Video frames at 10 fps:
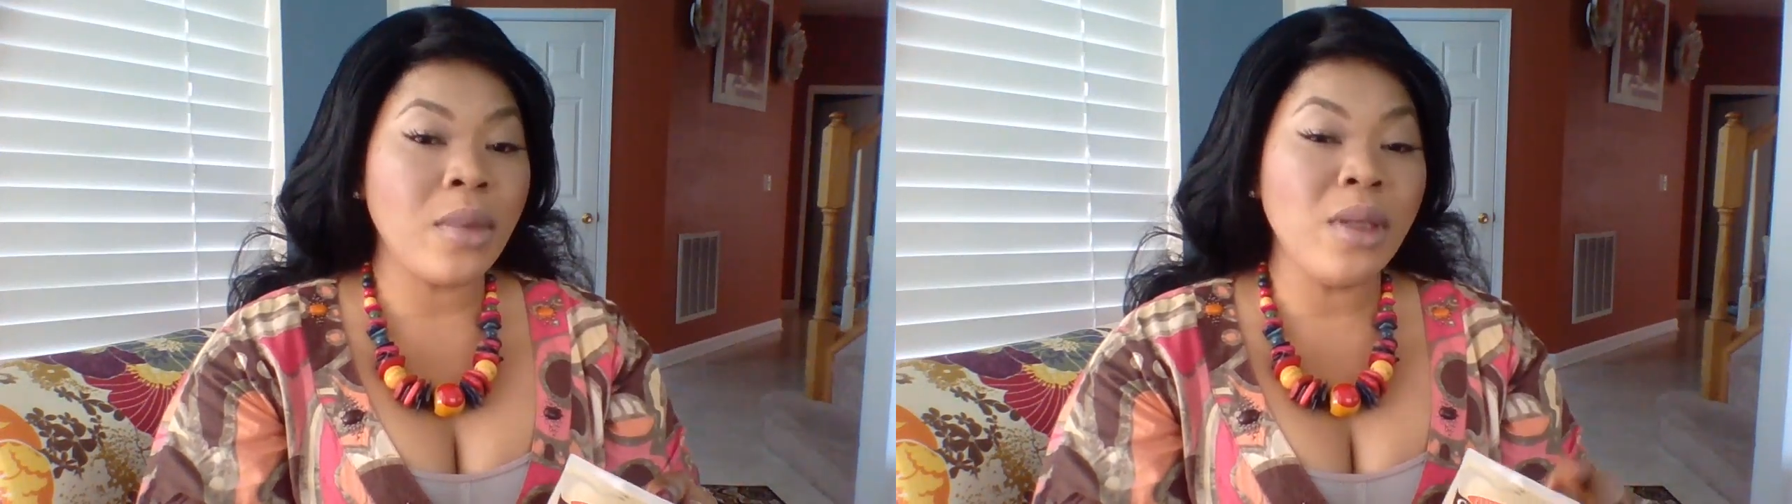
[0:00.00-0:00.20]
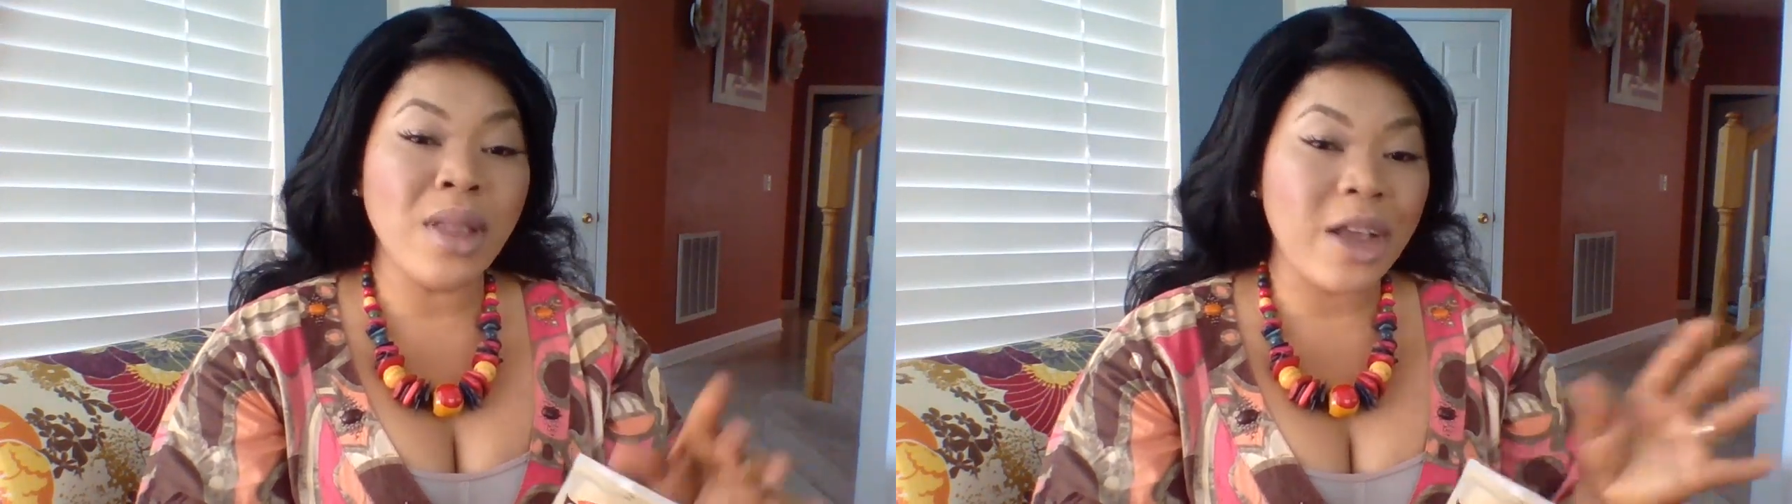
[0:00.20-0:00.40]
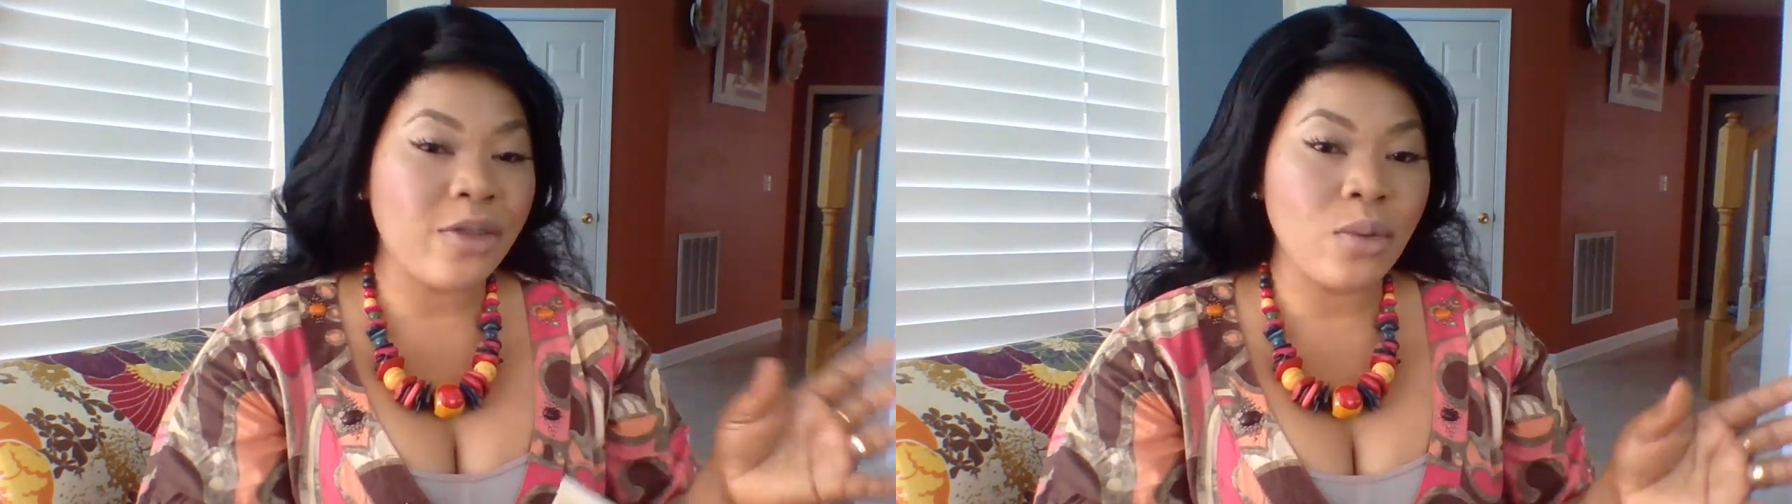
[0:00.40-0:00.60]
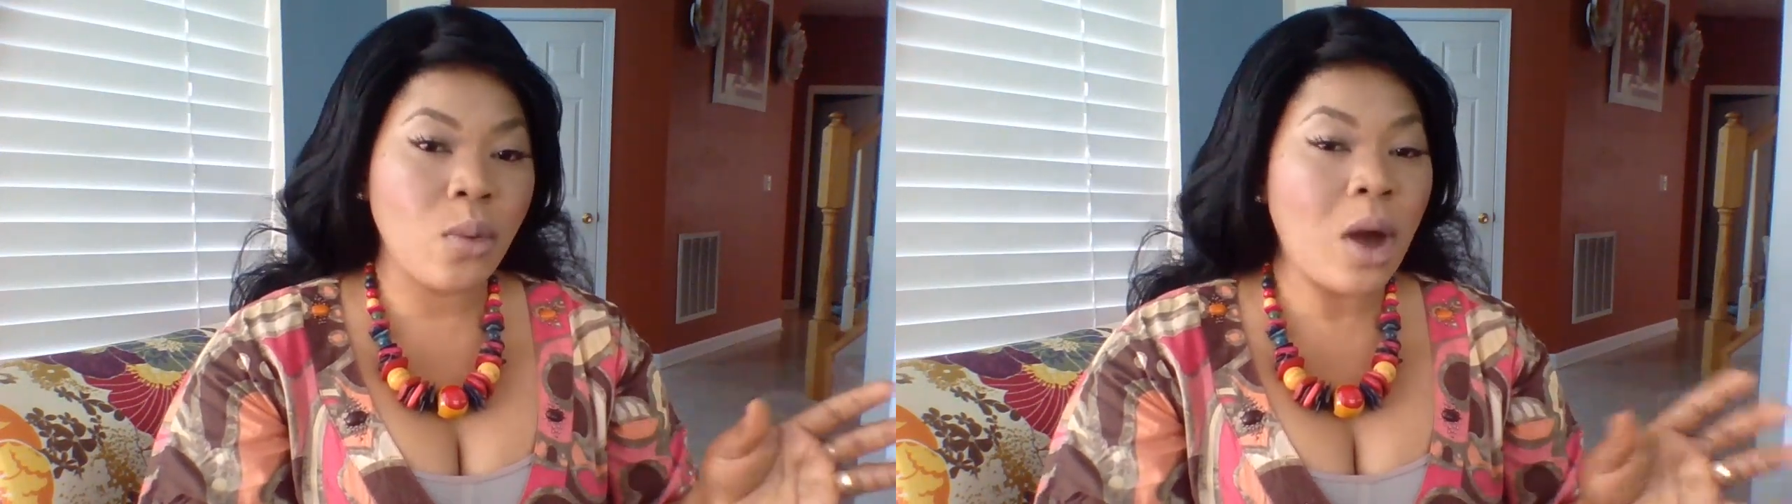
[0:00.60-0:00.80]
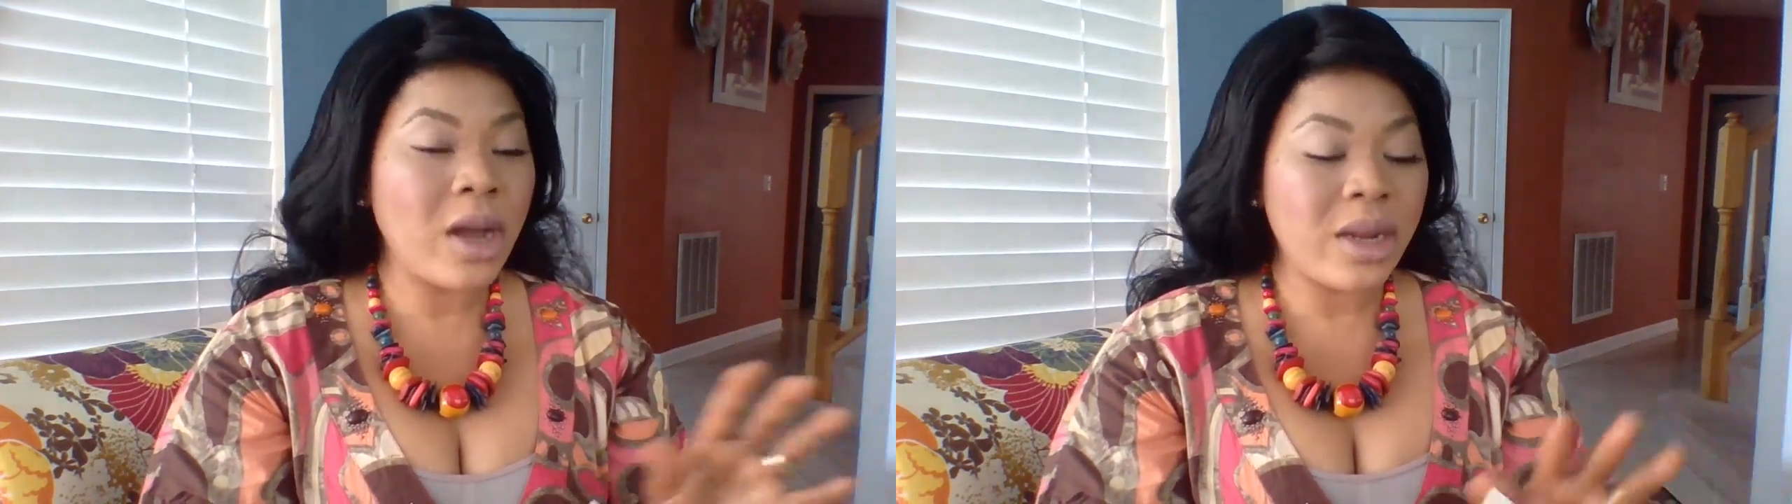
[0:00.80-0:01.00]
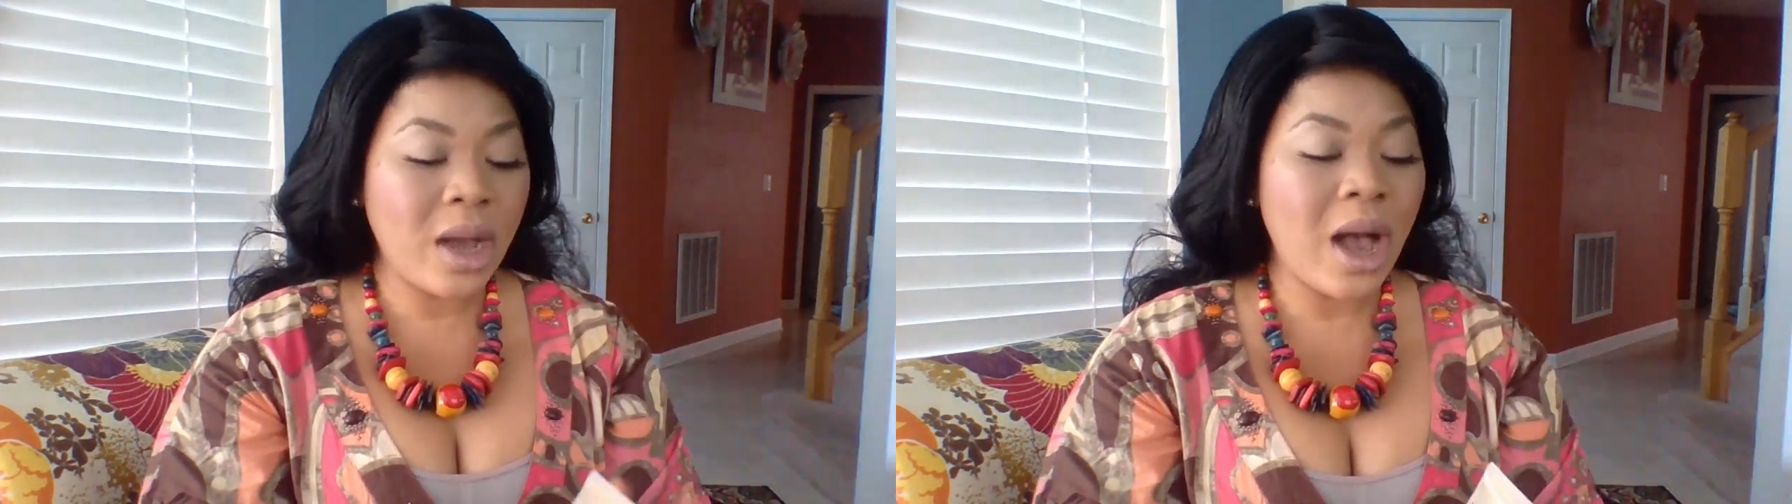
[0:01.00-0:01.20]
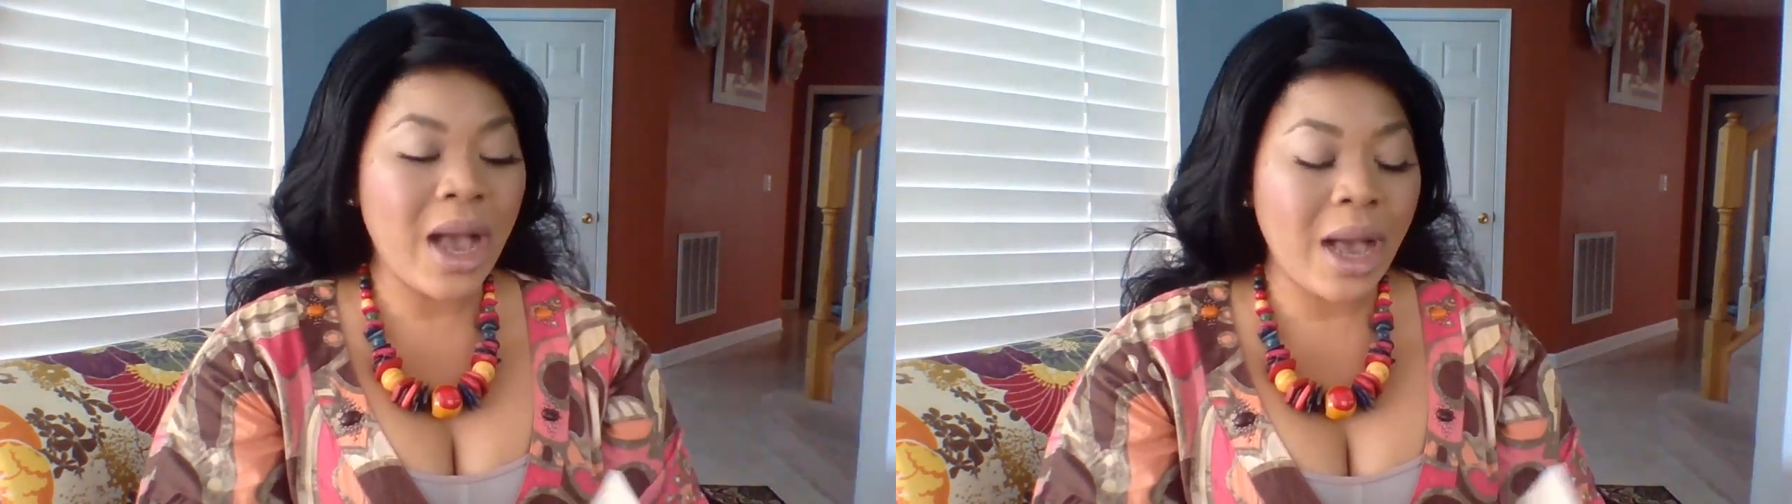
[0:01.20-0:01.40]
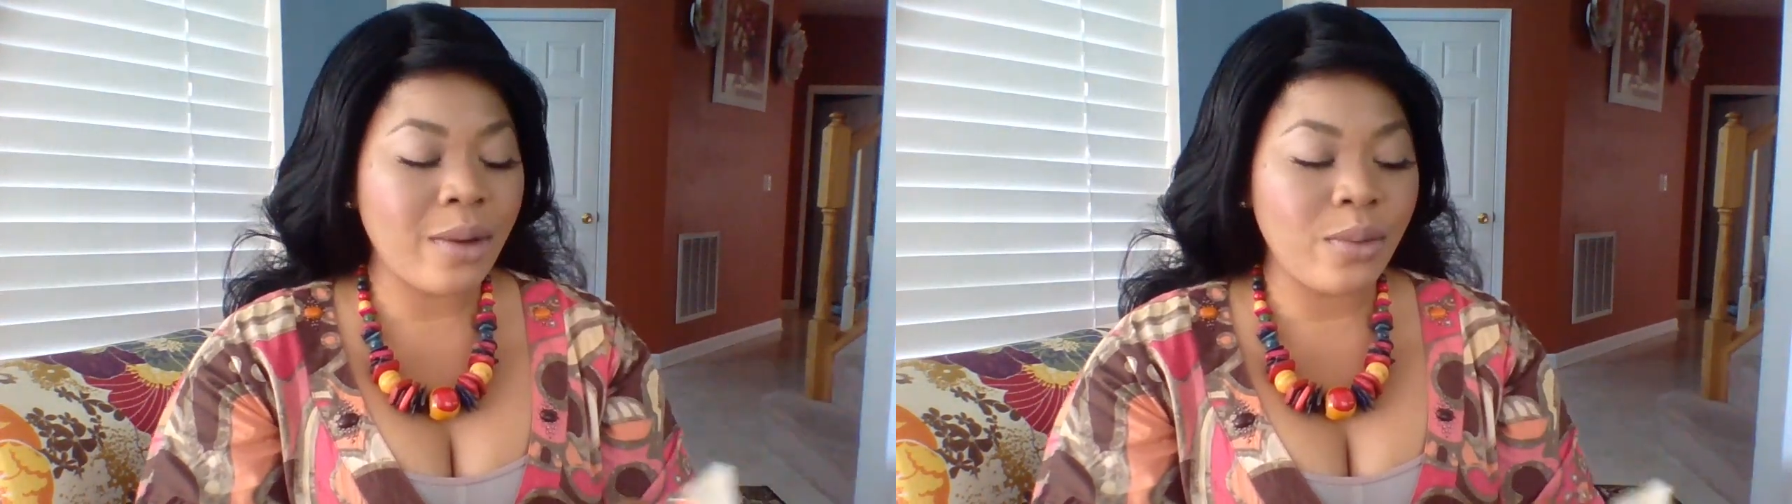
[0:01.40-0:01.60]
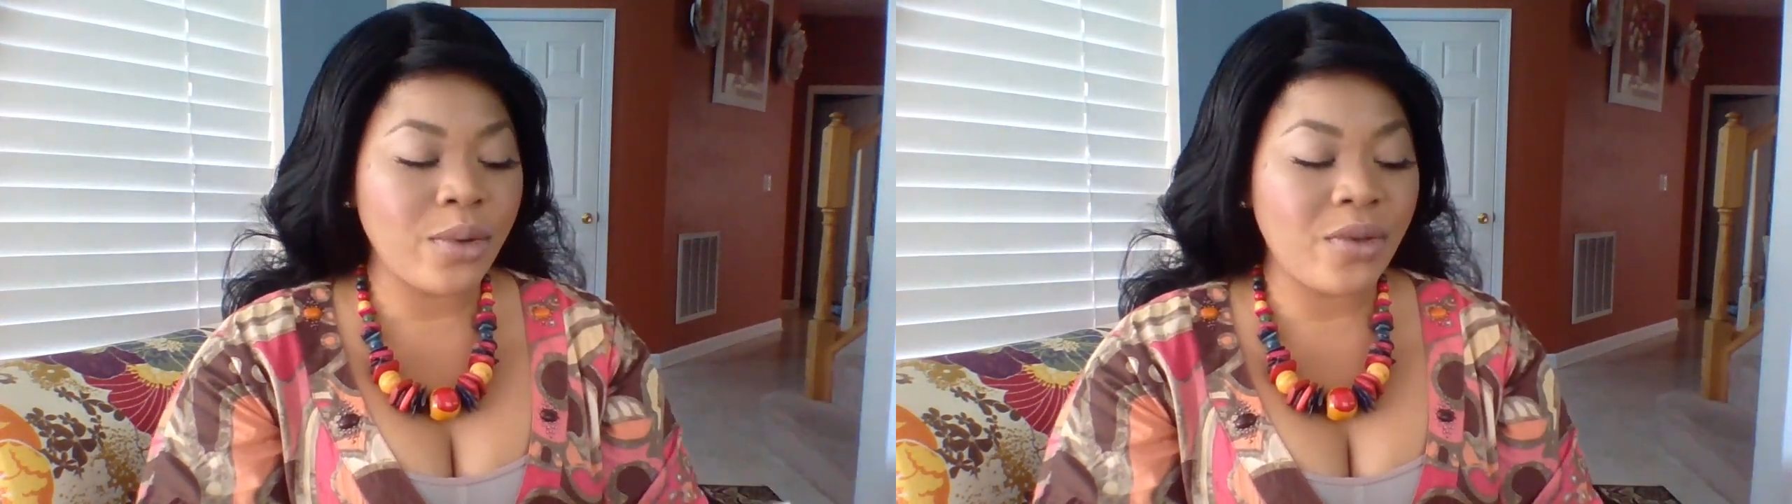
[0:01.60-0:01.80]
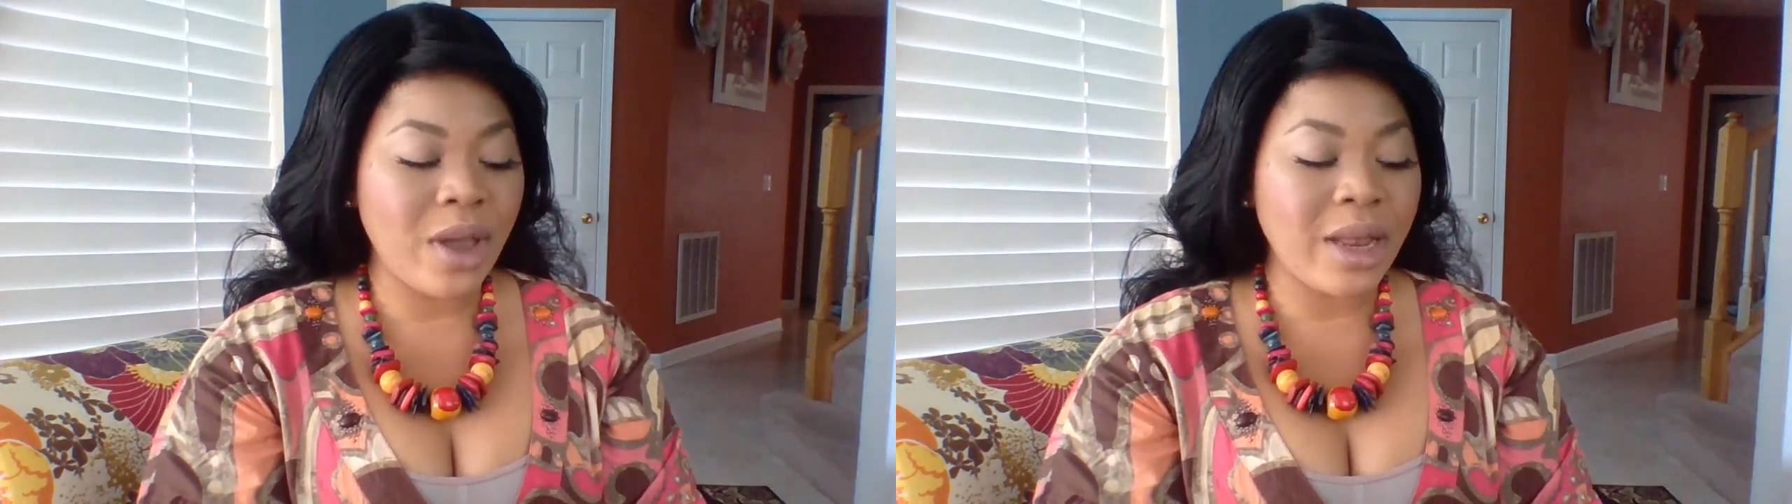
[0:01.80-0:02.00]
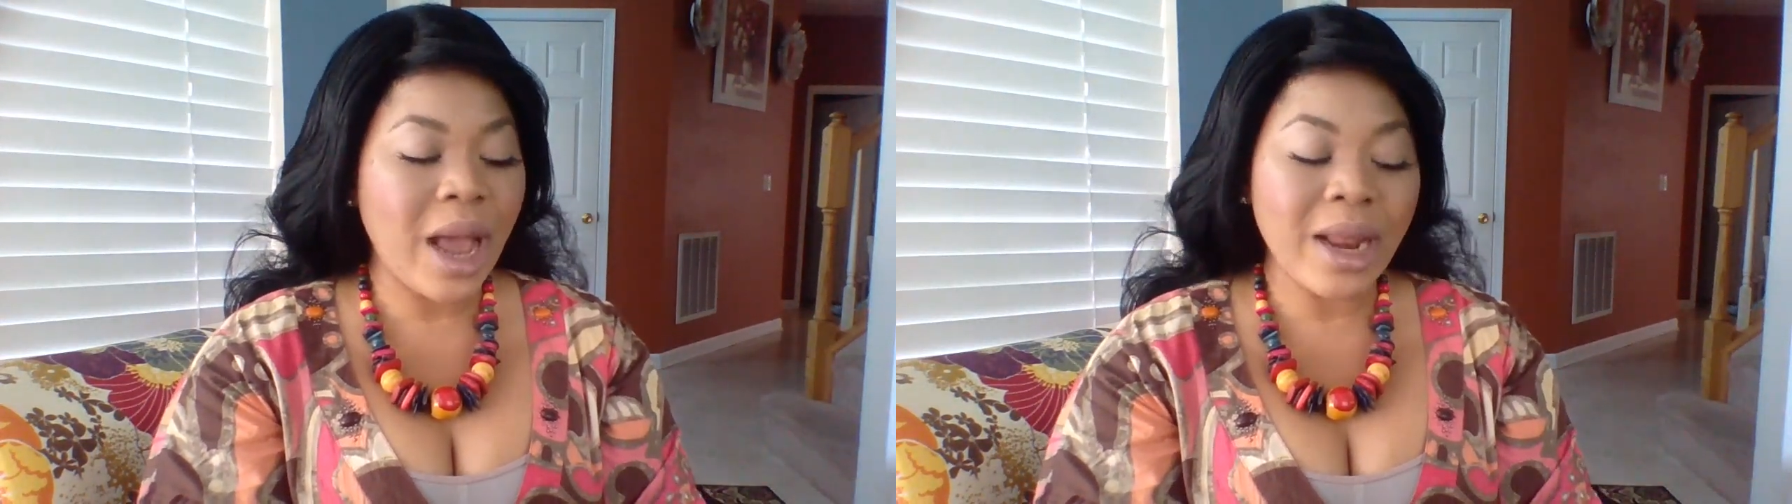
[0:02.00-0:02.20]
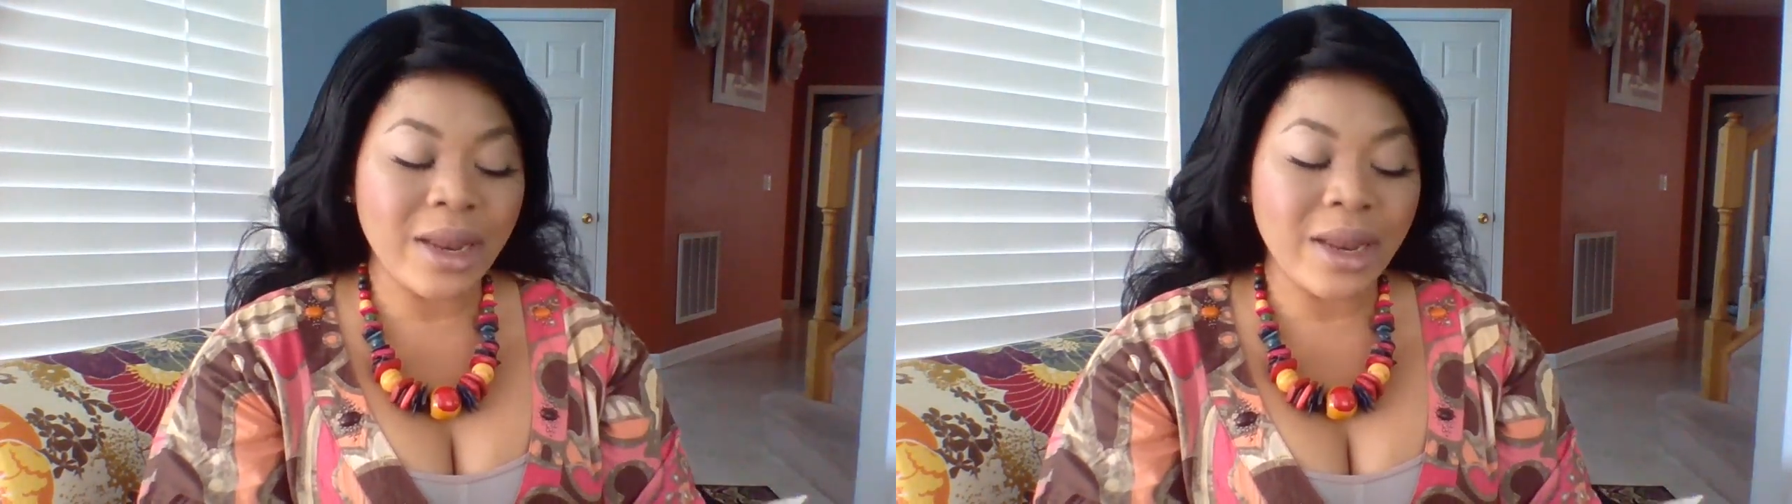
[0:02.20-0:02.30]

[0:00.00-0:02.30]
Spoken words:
nationwide. I will say that.